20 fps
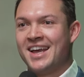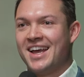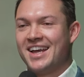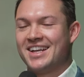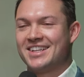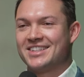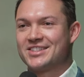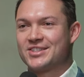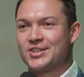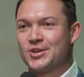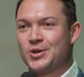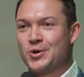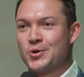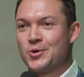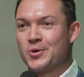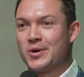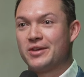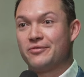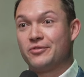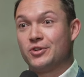And
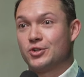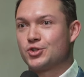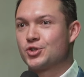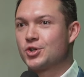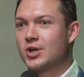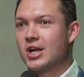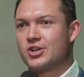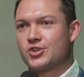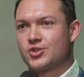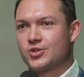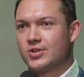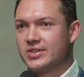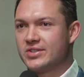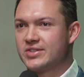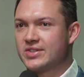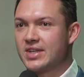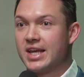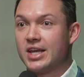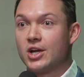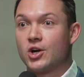so if your treasuries,
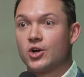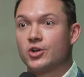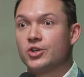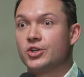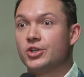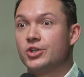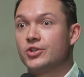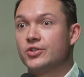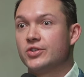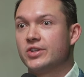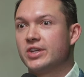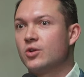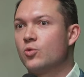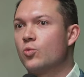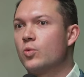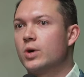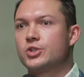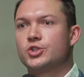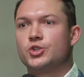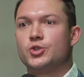say, aren't
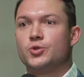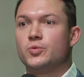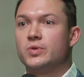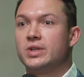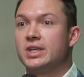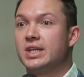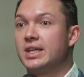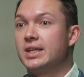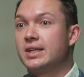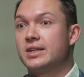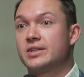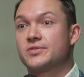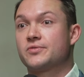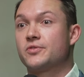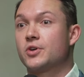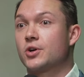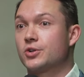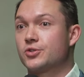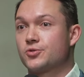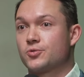yielding what you need as
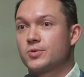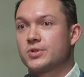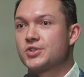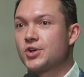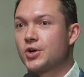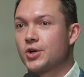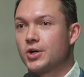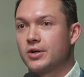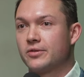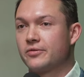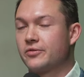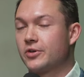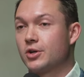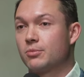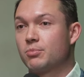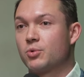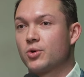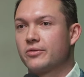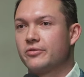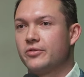far as return for your
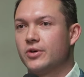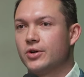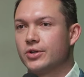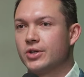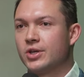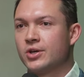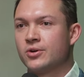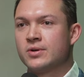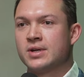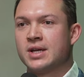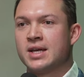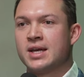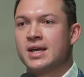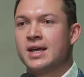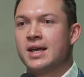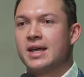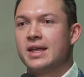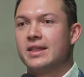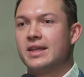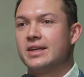portfolio,
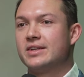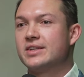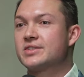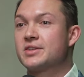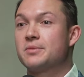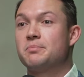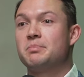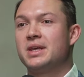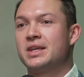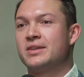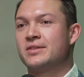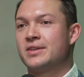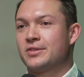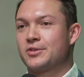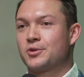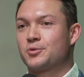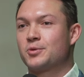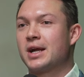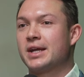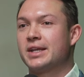it doesn't mean that
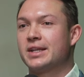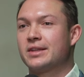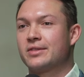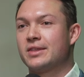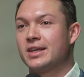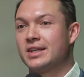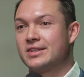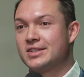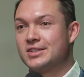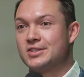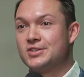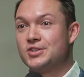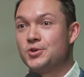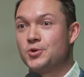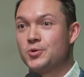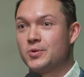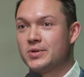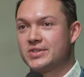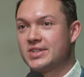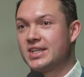the right thing to
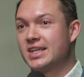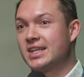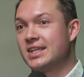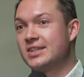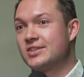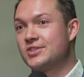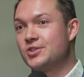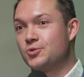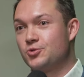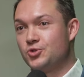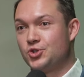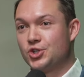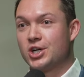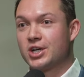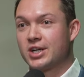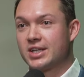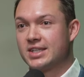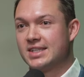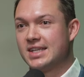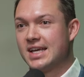do is get into
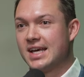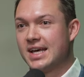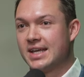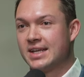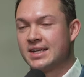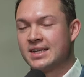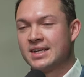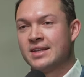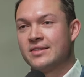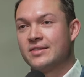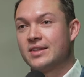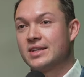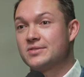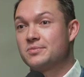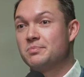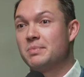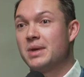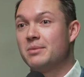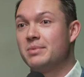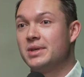junk debt
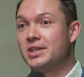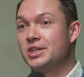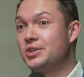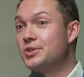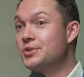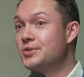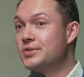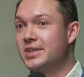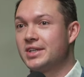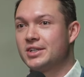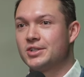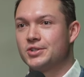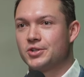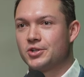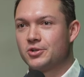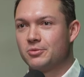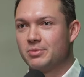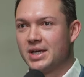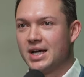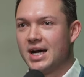that's maybe yielding a
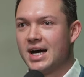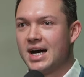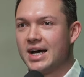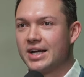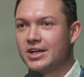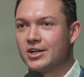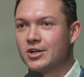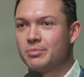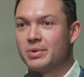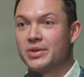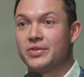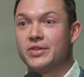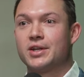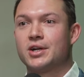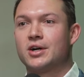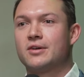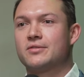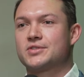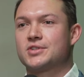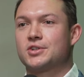little bit higher, but then
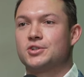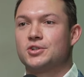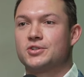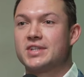all of a sudden you're